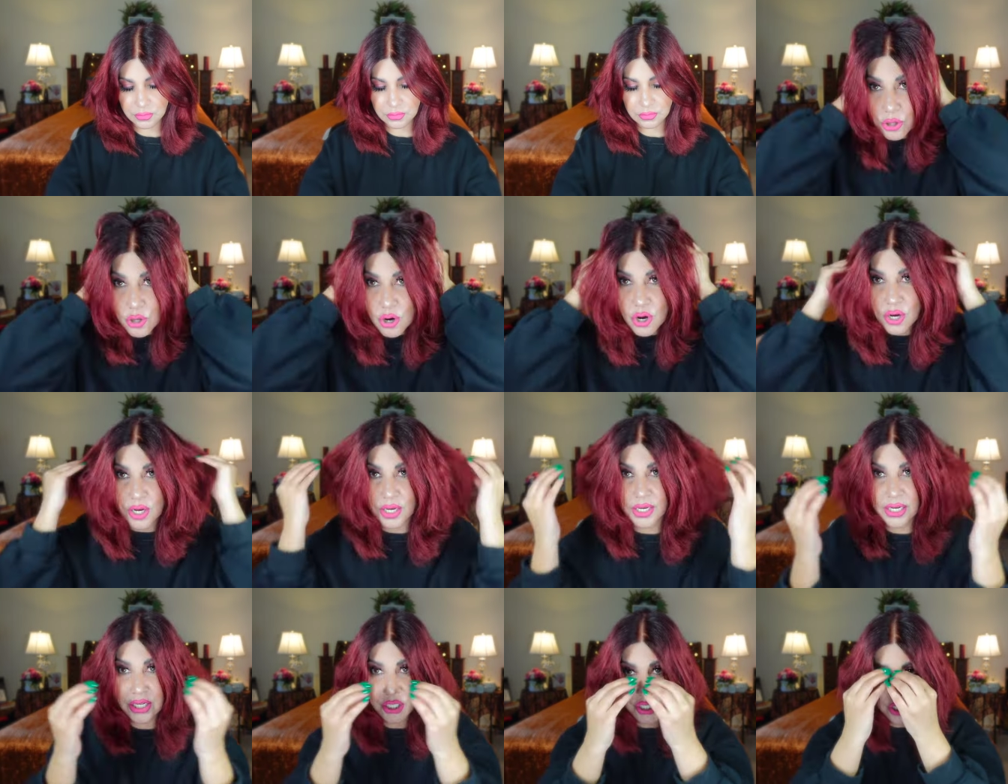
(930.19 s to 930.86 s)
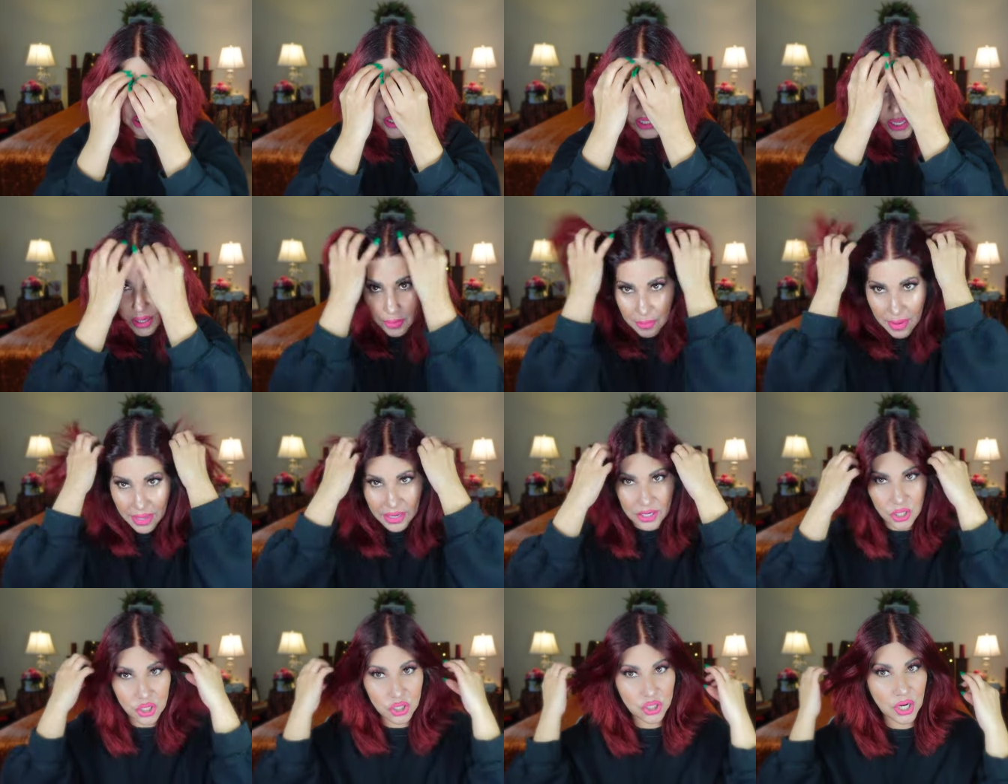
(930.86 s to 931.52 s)
Look, it just like
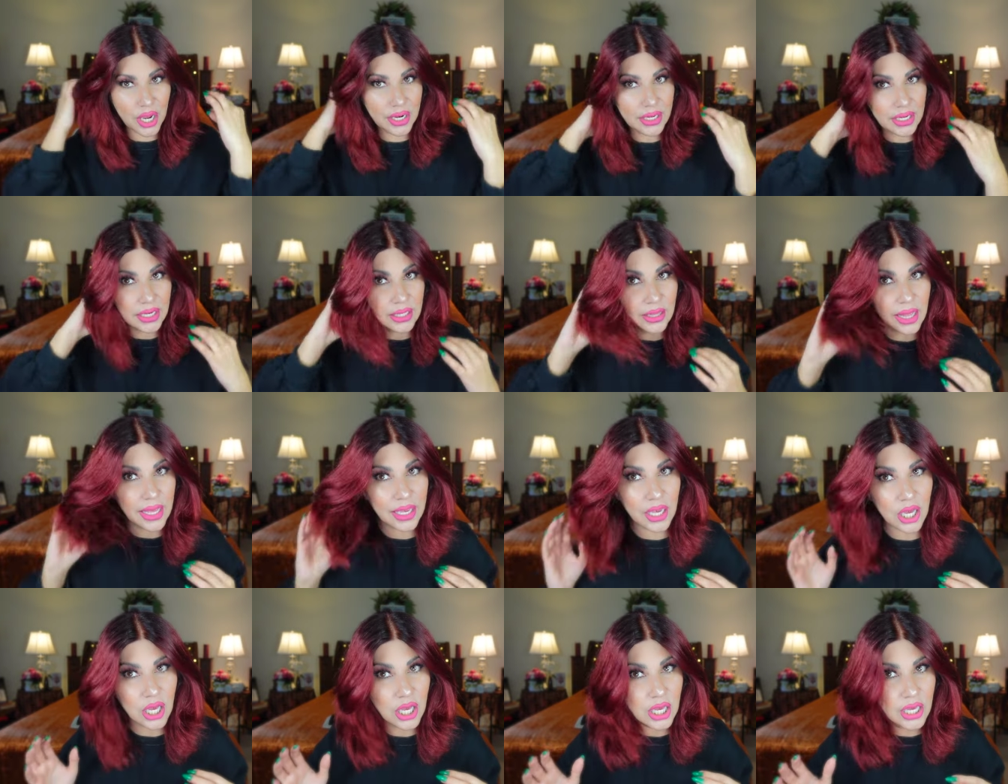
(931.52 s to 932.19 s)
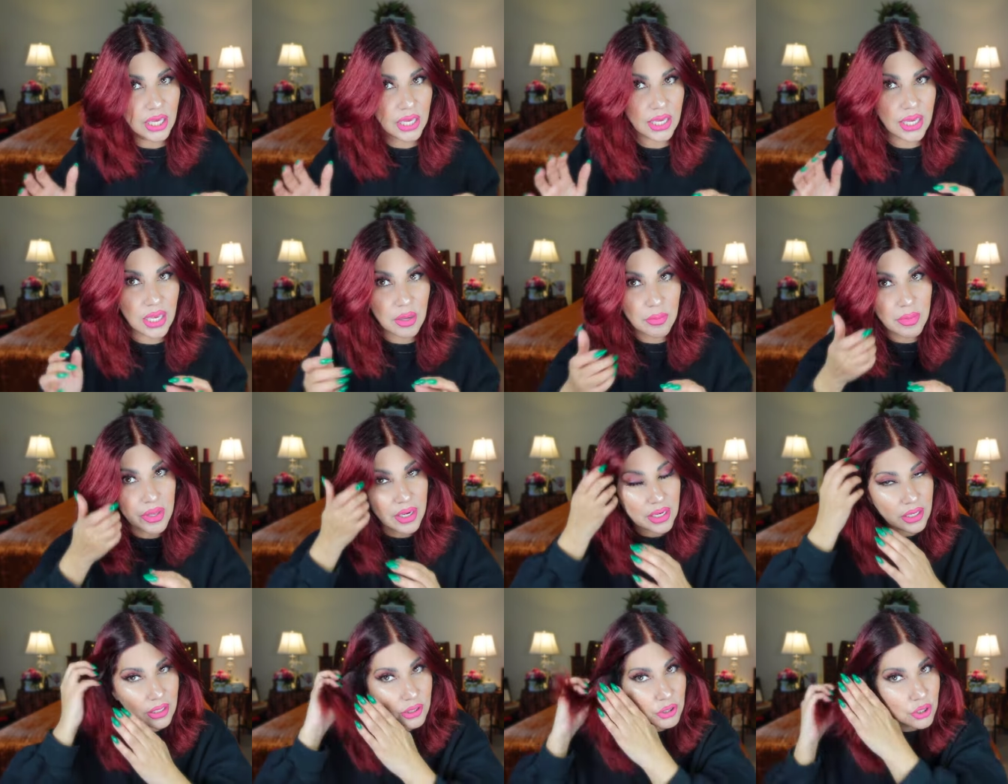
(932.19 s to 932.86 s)
made it shiny like
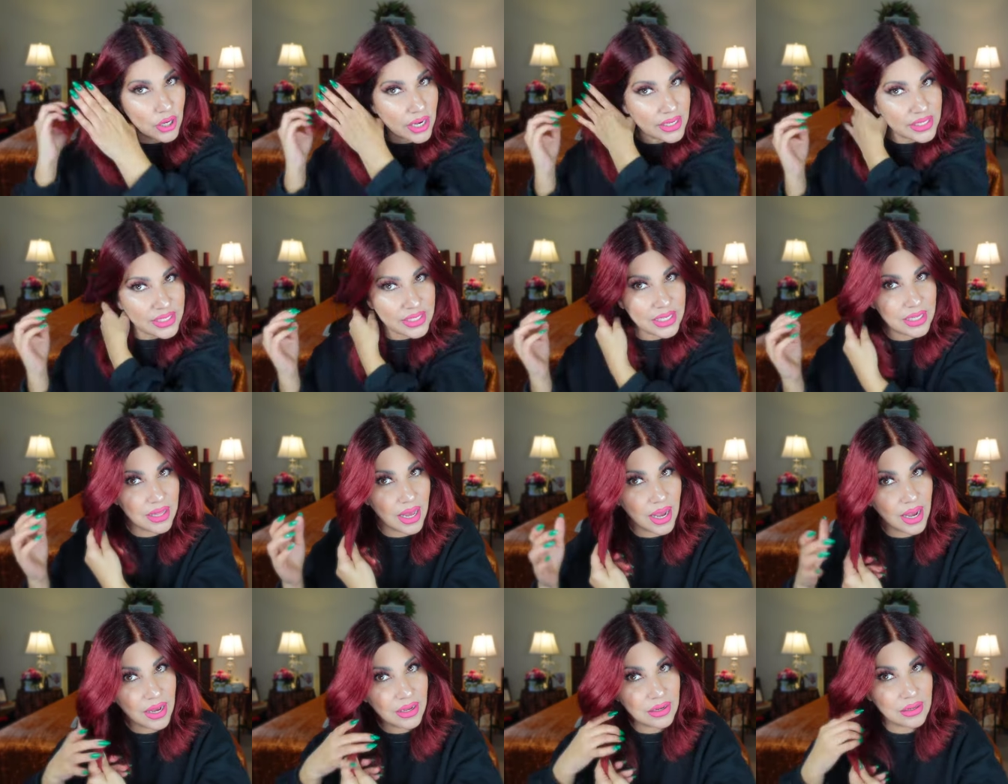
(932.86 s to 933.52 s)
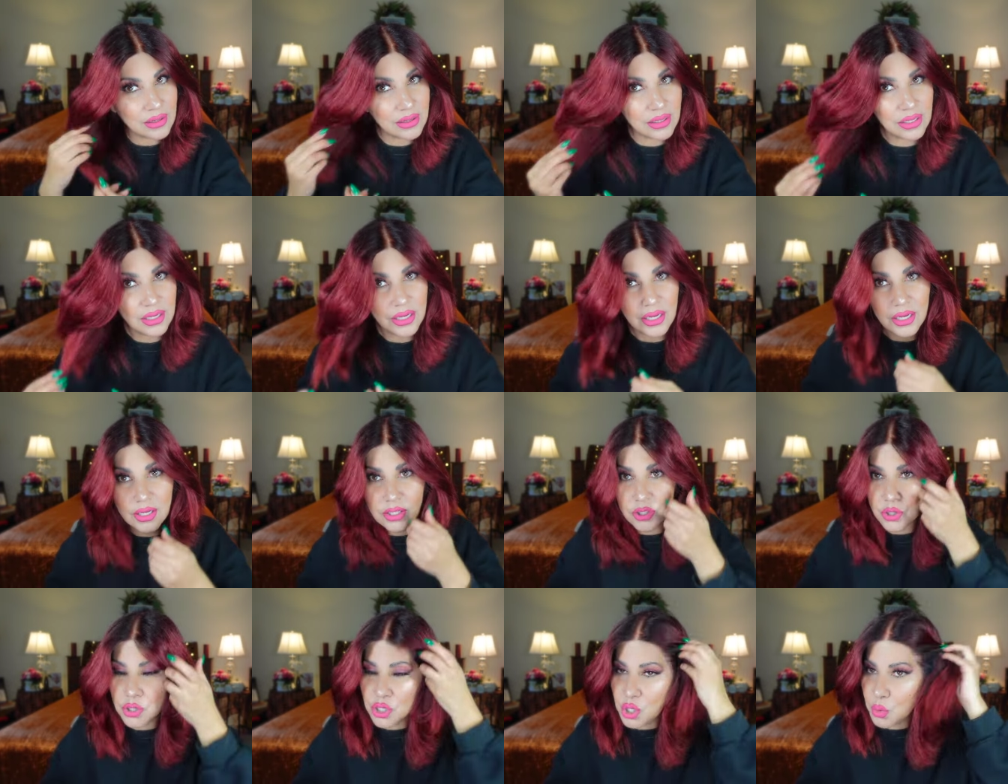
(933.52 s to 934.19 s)
immediately. You guys see that?
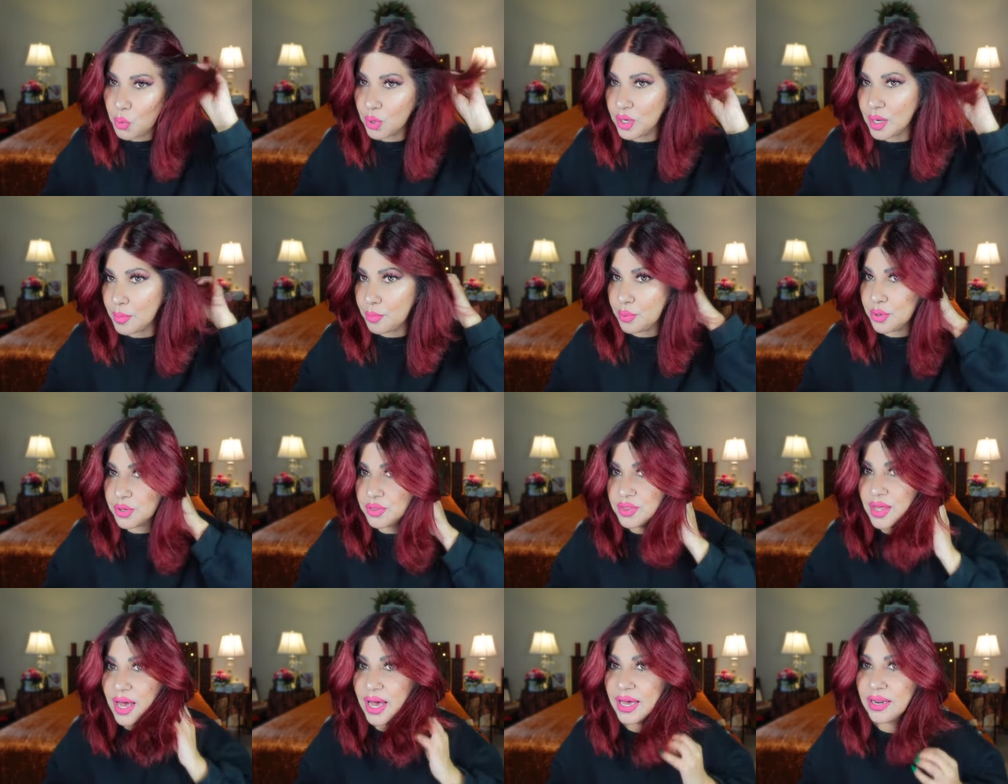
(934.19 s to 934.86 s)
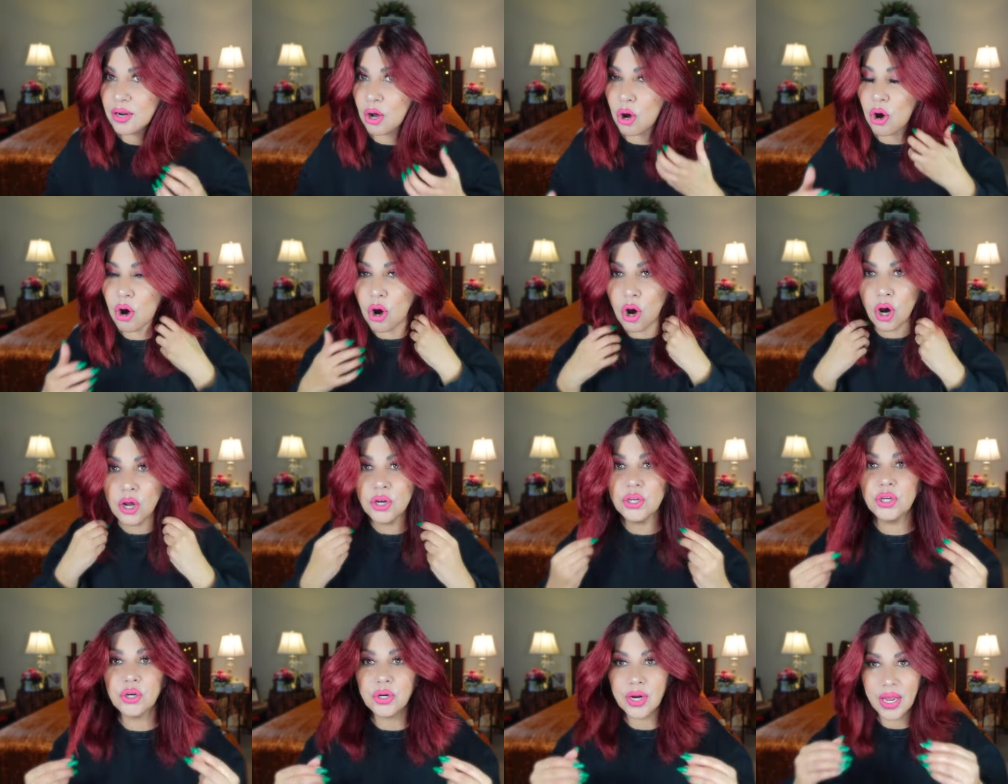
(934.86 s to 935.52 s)
So you wanna put that
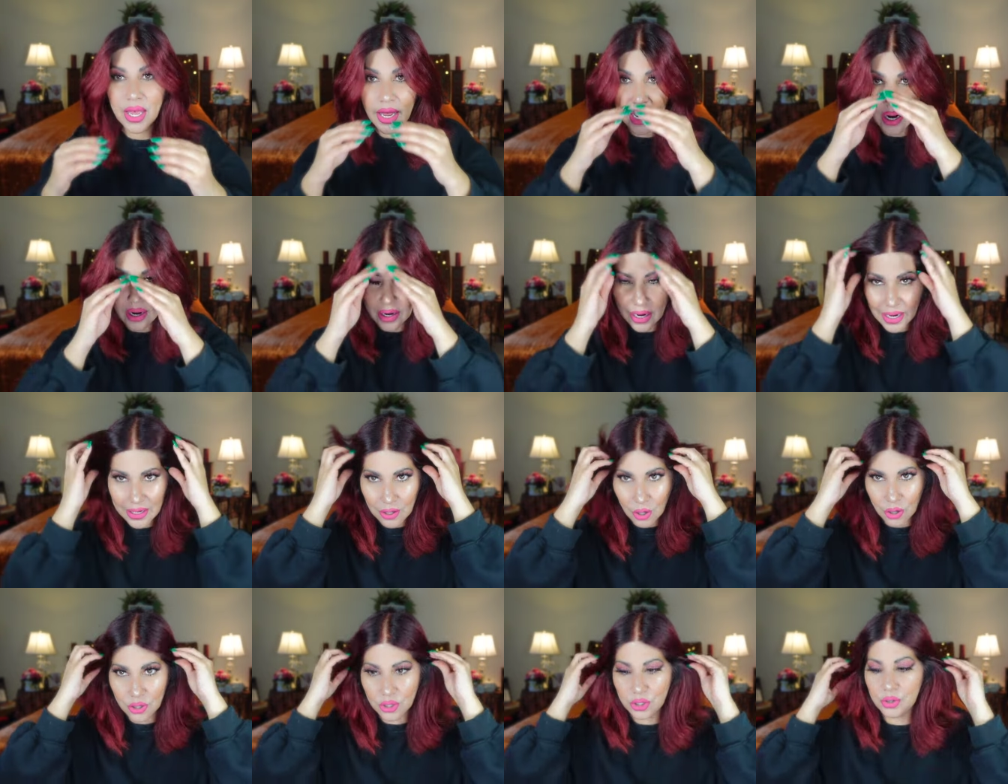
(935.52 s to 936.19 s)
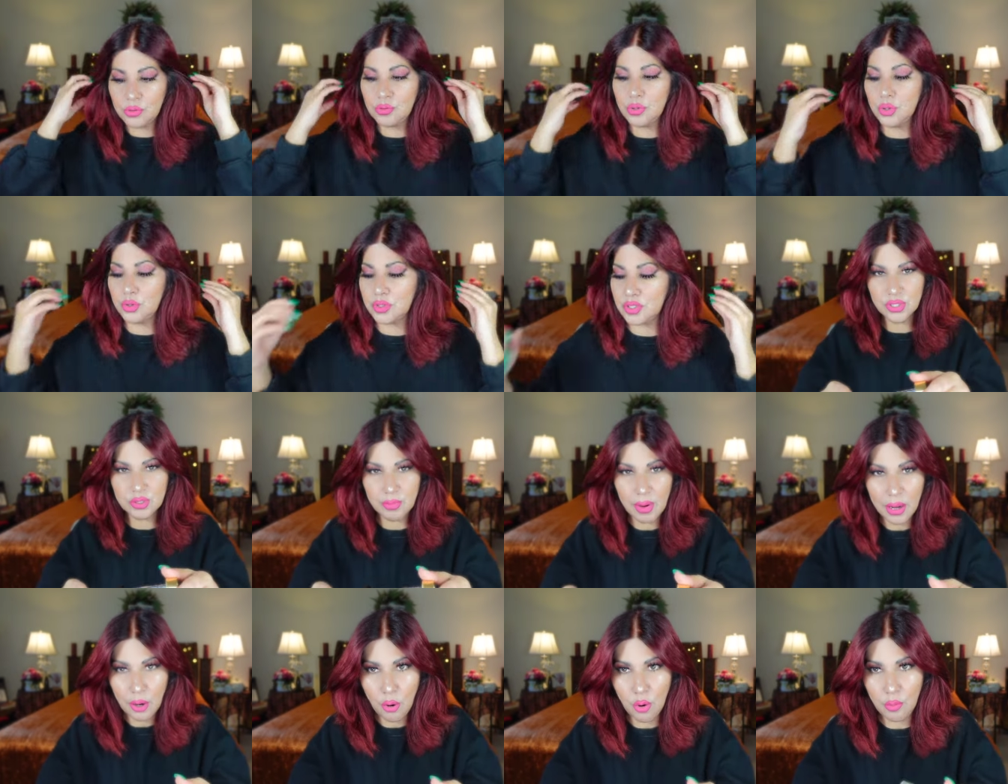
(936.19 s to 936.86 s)
on your hair and on your roots.
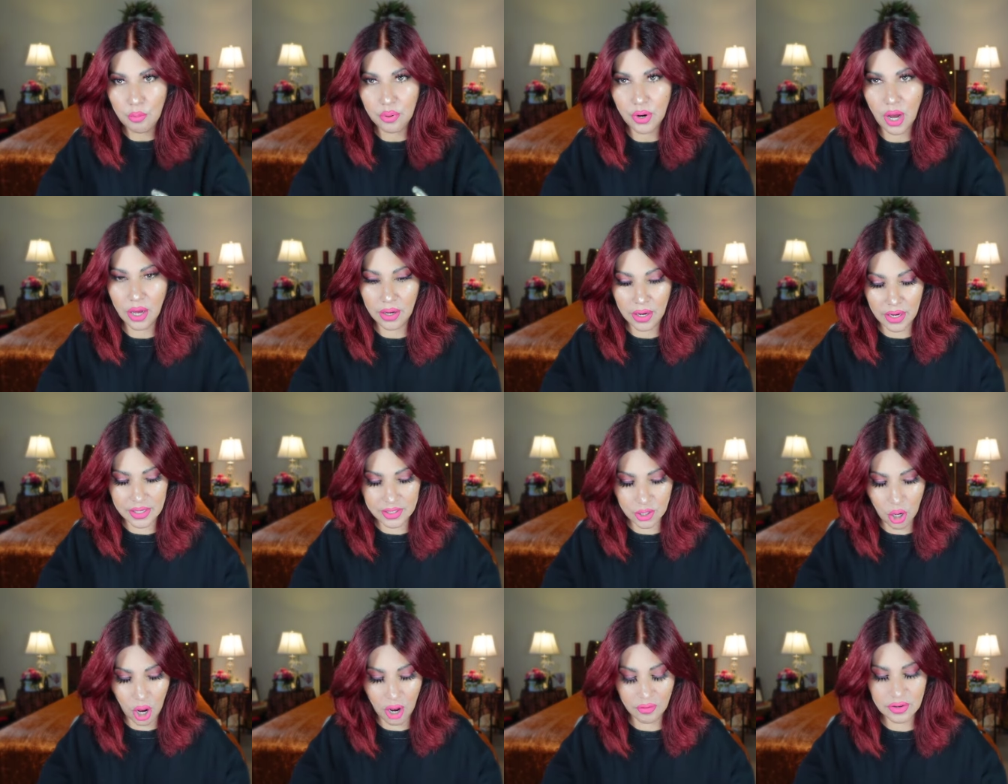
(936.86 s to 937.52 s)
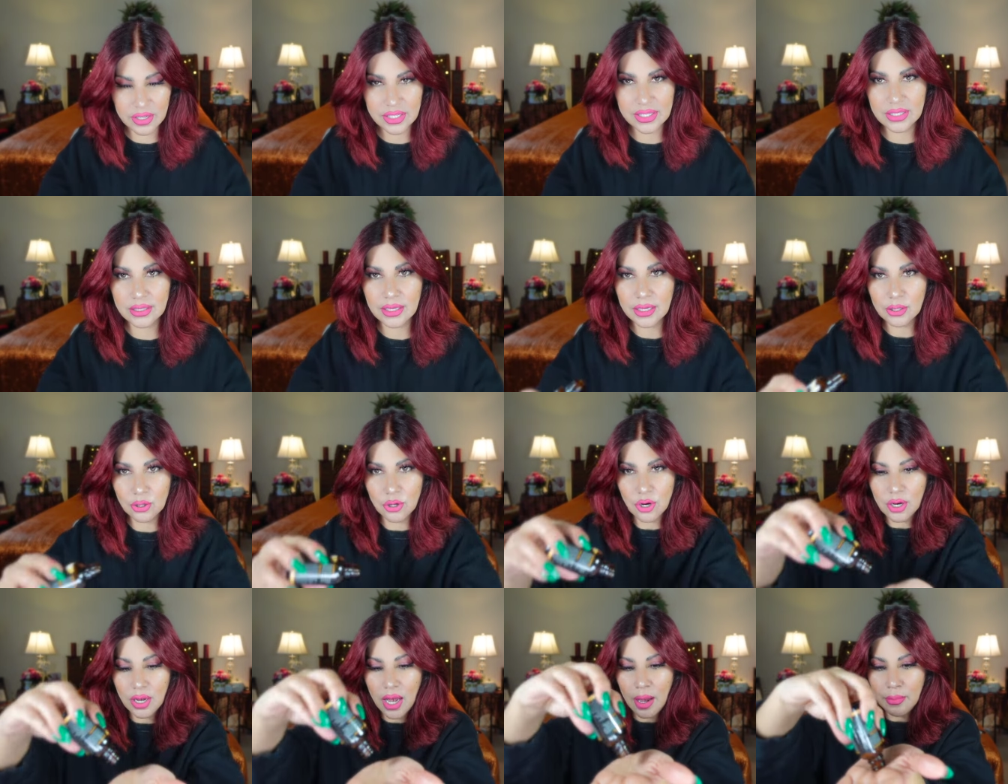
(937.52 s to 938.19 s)
This is my own products,
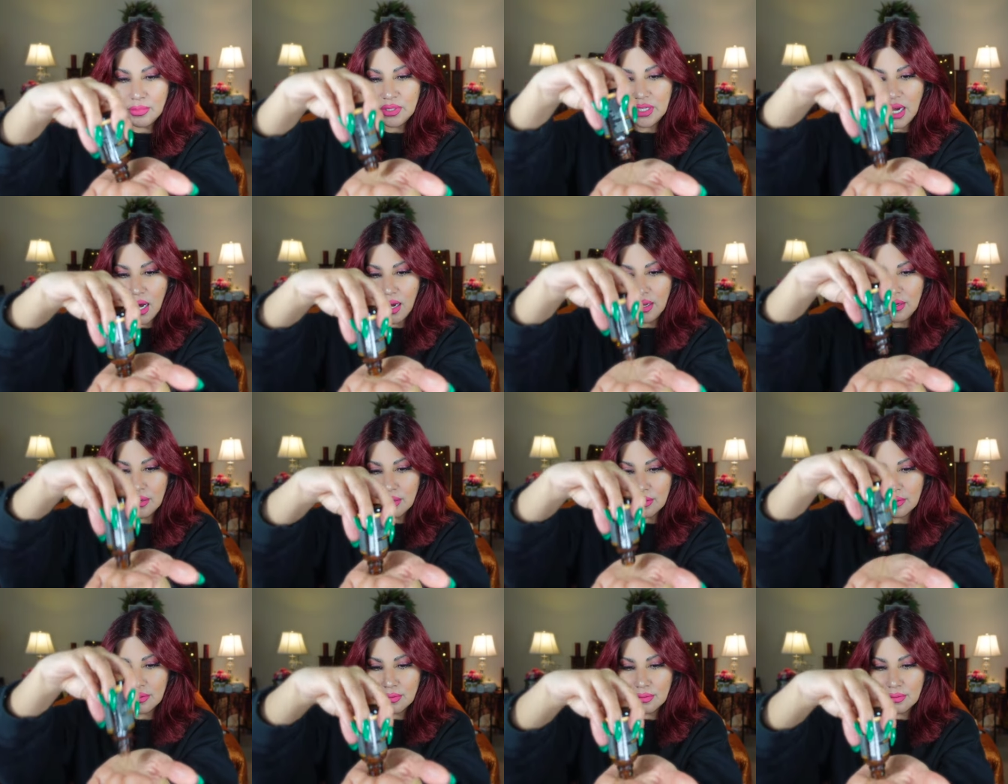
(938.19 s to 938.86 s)
obviously. Look, I'm done.